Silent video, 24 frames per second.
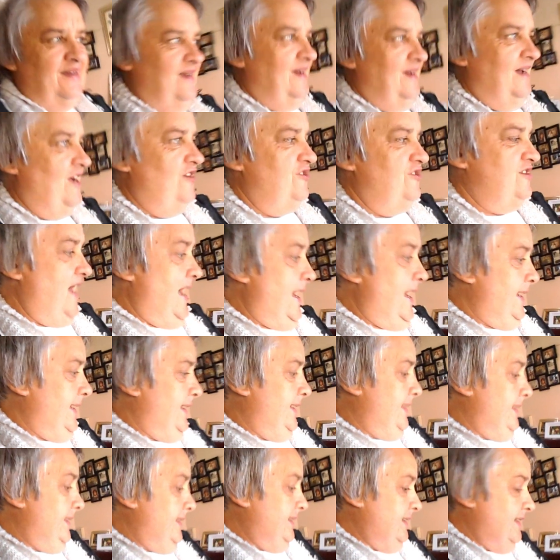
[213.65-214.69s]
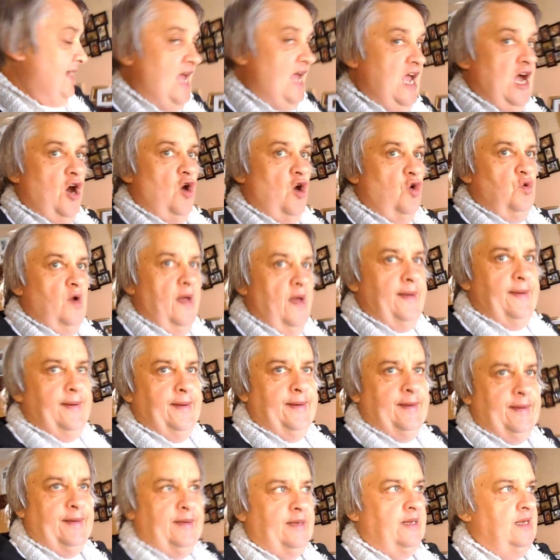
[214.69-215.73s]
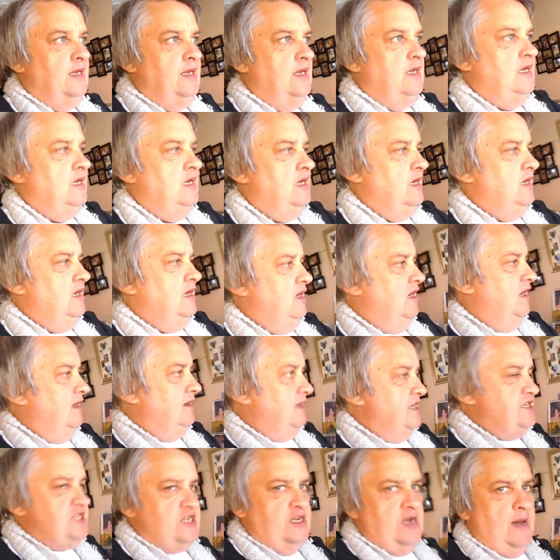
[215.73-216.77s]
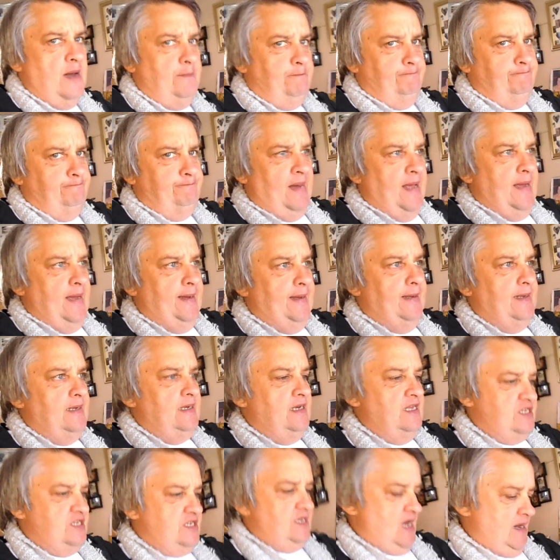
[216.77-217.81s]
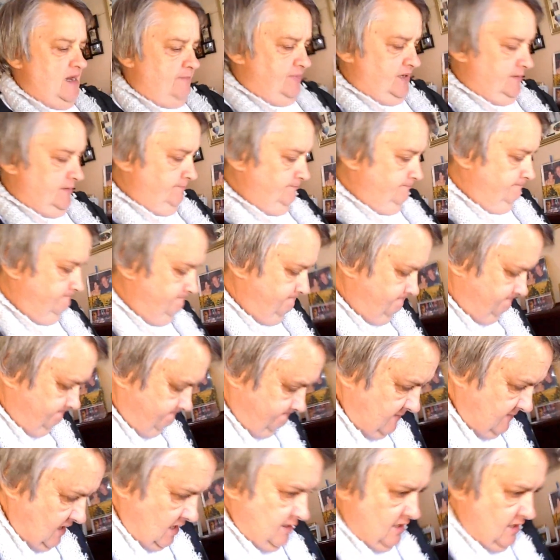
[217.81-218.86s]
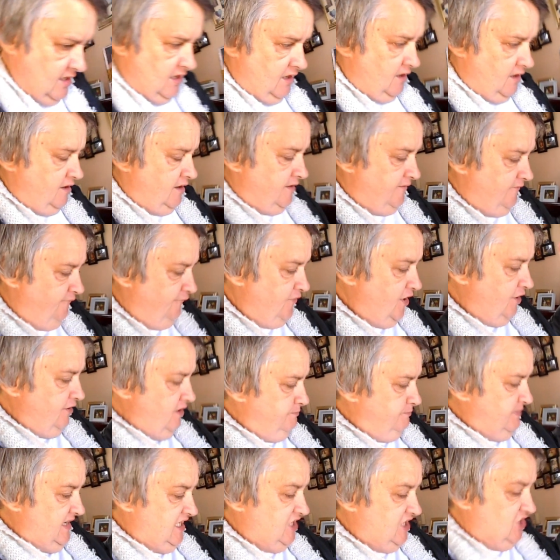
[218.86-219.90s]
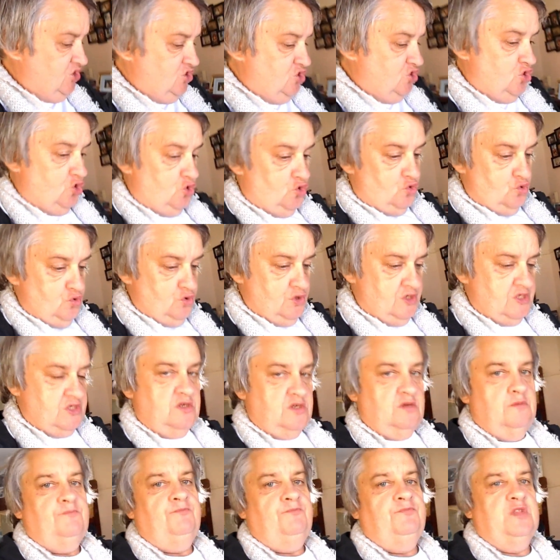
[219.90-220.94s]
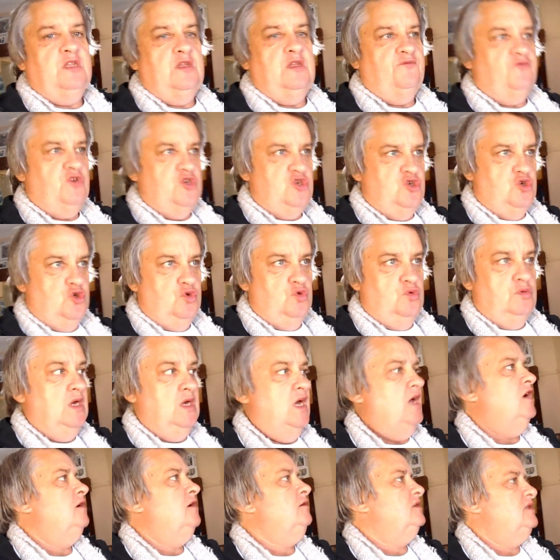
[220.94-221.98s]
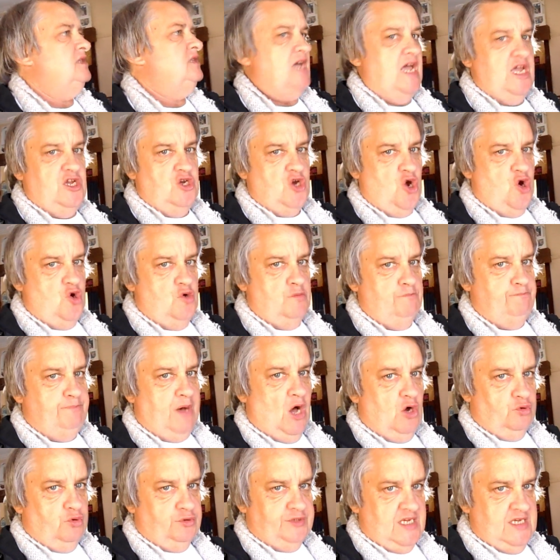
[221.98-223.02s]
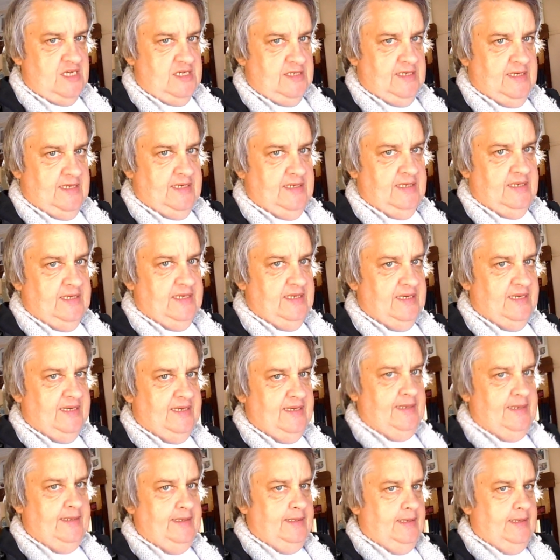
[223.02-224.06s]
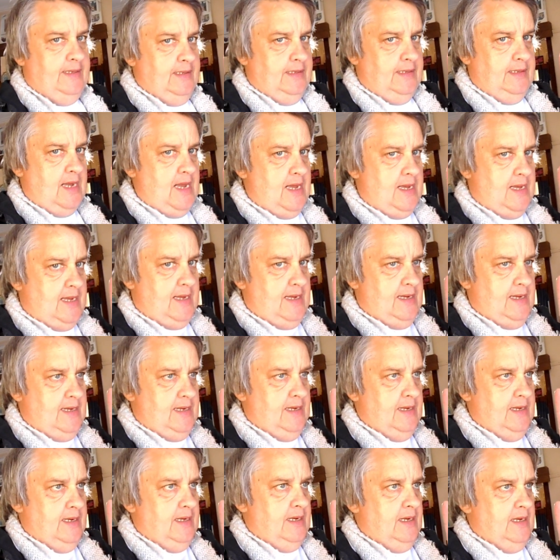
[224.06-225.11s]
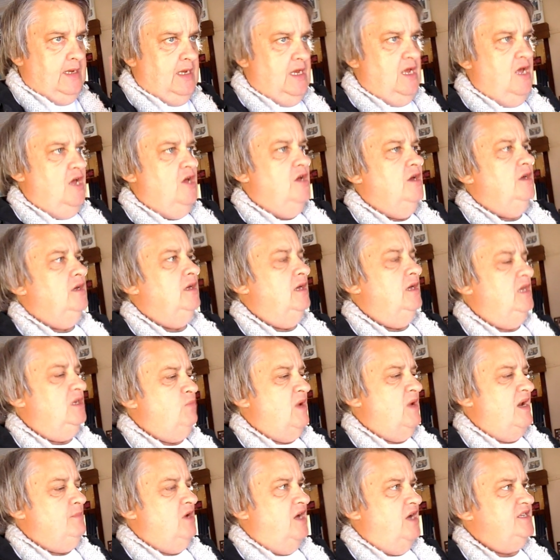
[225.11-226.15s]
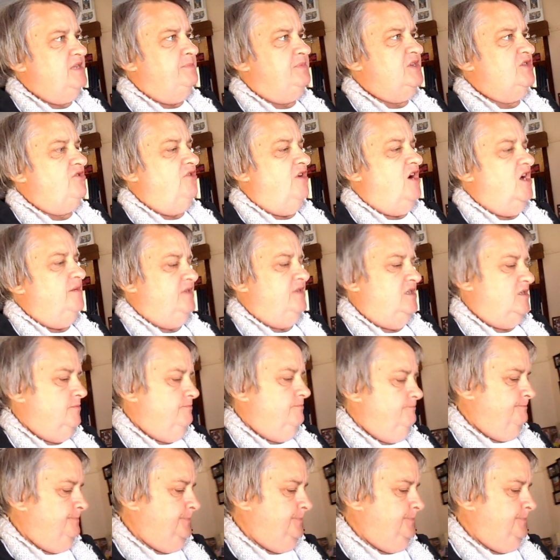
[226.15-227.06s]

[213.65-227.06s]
Okay, now, listen up. I've got a very big news for you, Tango Baldy. Yeah, he's one of my subscribers,